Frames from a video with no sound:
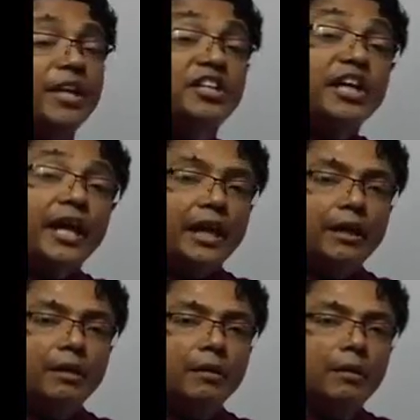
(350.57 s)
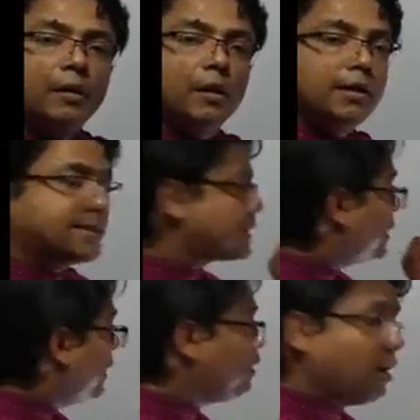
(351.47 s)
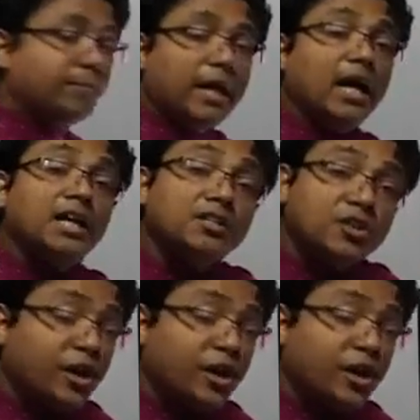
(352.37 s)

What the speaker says: of the tree. Skin of the